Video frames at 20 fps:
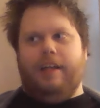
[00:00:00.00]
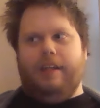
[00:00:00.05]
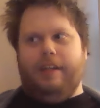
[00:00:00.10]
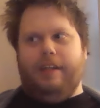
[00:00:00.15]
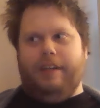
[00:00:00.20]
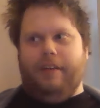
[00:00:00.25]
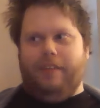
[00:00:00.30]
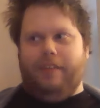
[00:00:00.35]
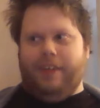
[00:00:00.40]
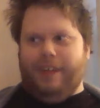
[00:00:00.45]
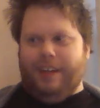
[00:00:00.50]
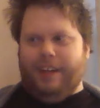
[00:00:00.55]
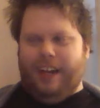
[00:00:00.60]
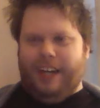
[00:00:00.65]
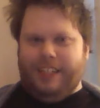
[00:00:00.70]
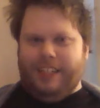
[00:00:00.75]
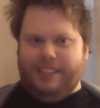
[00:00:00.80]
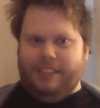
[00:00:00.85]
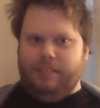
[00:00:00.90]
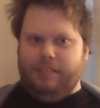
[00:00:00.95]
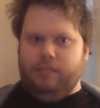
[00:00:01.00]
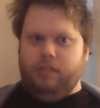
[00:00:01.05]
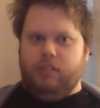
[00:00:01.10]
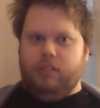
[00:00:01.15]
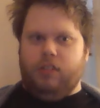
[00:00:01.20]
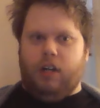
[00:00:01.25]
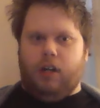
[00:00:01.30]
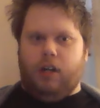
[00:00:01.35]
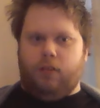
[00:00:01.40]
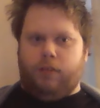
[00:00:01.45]
you can actually
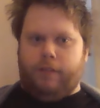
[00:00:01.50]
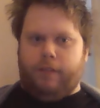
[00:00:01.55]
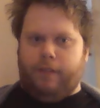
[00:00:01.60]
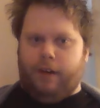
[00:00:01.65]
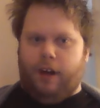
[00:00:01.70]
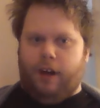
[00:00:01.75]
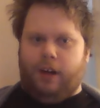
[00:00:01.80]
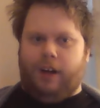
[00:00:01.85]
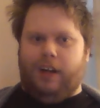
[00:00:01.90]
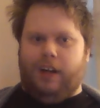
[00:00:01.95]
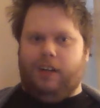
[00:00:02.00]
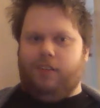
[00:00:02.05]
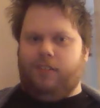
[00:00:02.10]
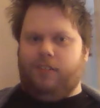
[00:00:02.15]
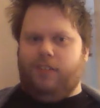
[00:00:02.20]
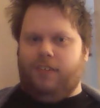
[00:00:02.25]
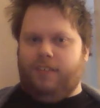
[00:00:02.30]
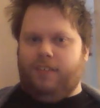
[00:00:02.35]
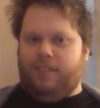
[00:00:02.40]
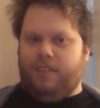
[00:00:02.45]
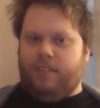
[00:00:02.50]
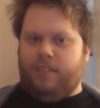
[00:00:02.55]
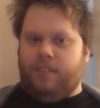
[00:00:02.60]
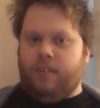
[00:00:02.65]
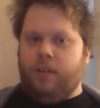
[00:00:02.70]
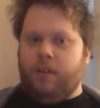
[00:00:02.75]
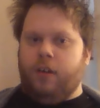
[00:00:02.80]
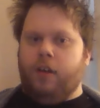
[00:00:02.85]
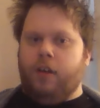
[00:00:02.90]
draw from a lot of sources.